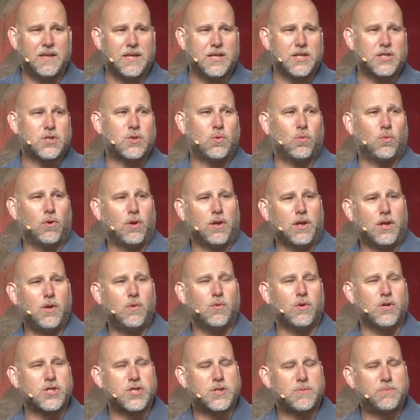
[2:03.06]
this where
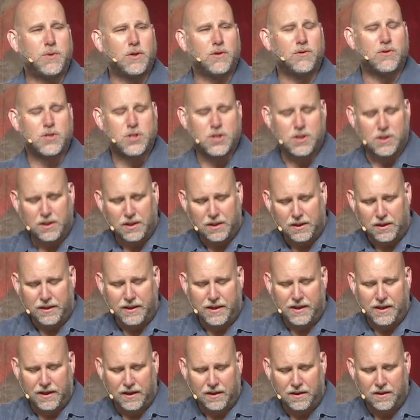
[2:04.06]
you are spiritually
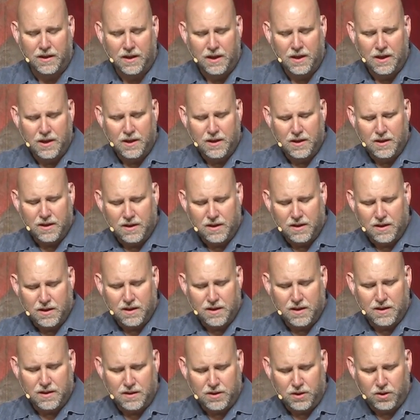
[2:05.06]
leading
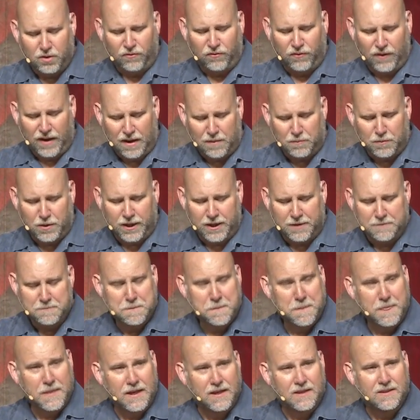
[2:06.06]
your family.
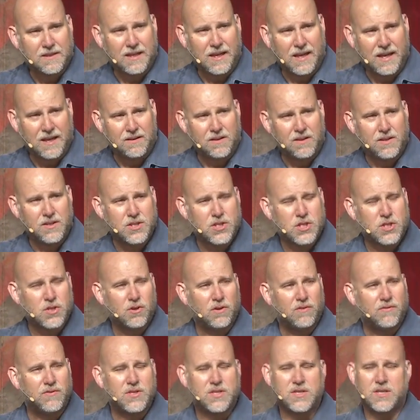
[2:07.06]
And at the end of this
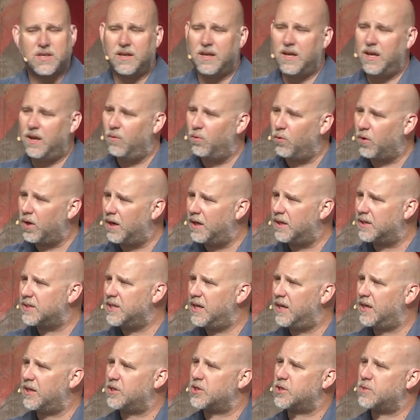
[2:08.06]
service today, we're going to
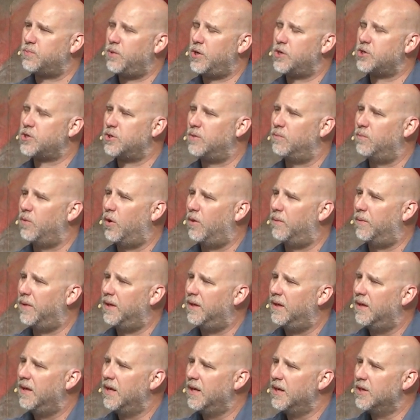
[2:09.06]
take a special
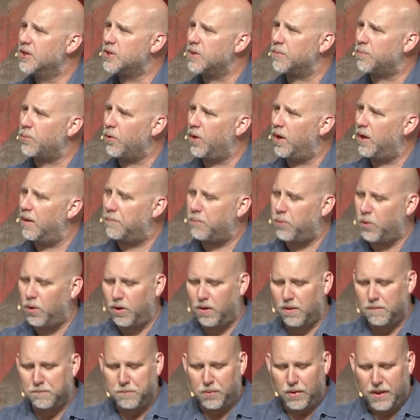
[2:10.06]
moment to pray a
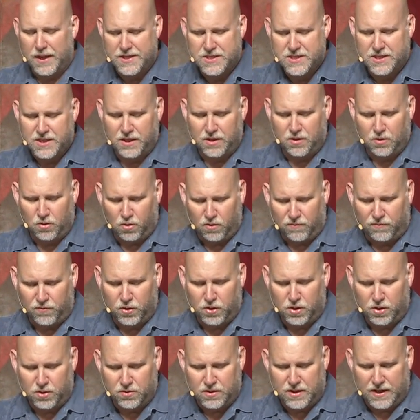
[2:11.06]
prayer of blessing over
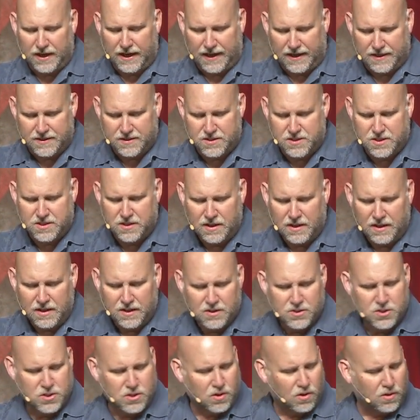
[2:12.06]
you dads.
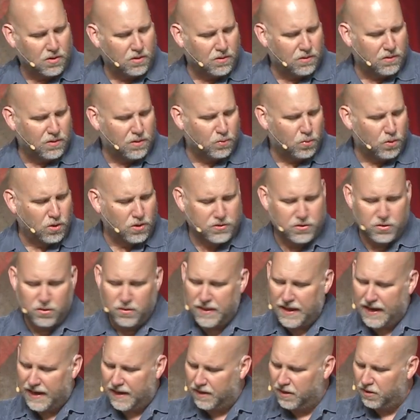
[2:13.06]
So we'll
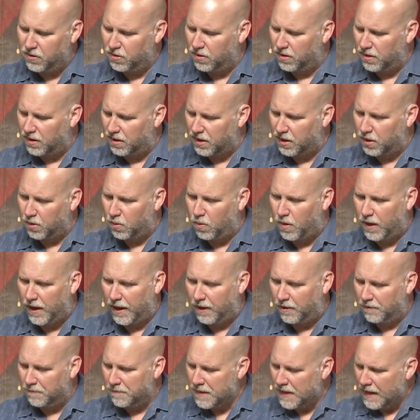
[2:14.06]
do that here in a little
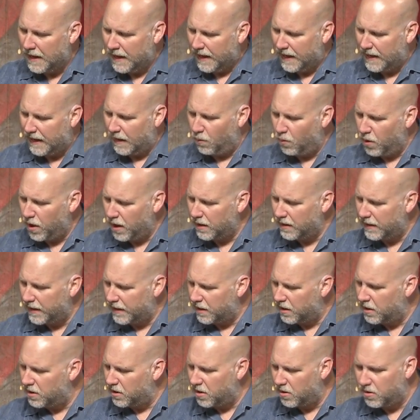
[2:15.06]
while. And I want to
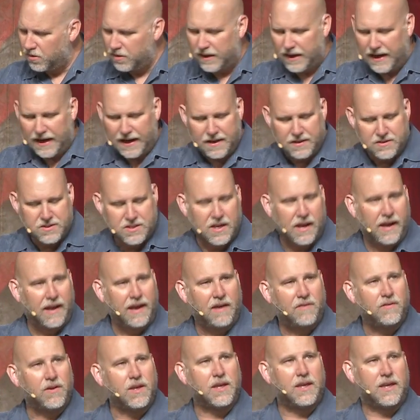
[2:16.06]
let you know, dads, I
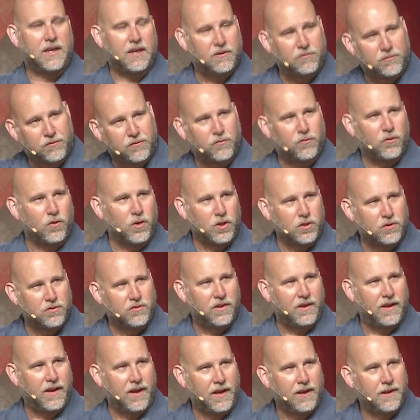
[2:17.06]
have a gift for you
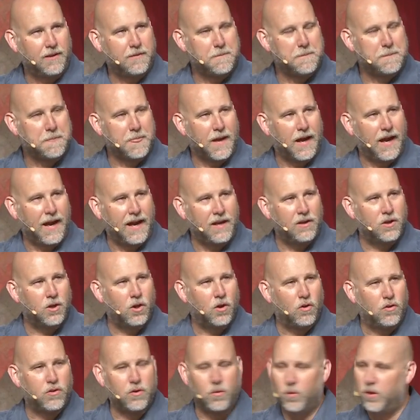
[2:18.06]
today. I
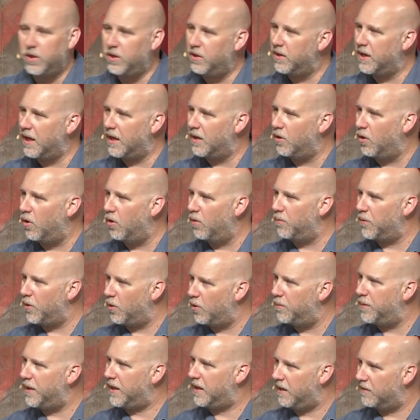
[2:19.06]
know that when you get home, there
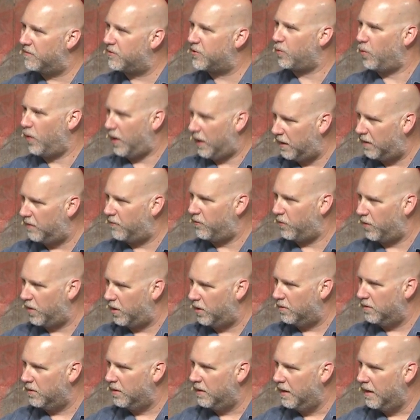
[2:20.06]
will be gifts waiting for
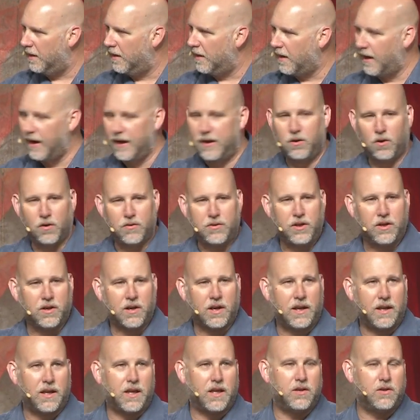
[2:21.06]
you. I know that you're
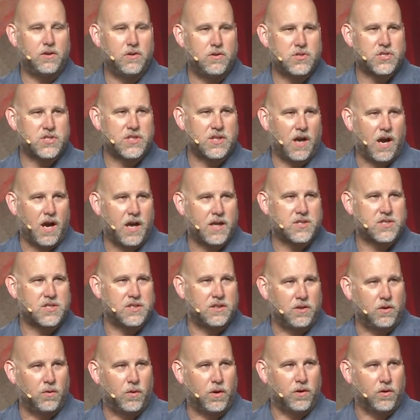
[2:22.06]
going to get new socks
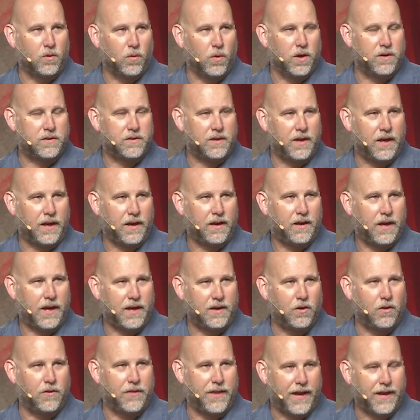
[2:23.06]
and new underwear today. I
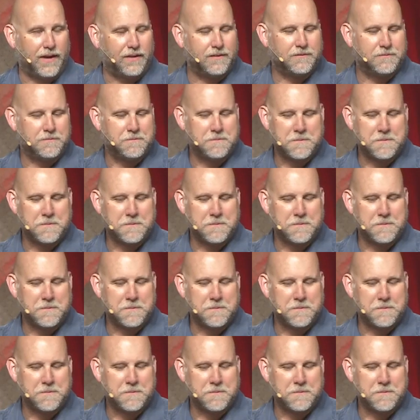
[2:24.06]
know that.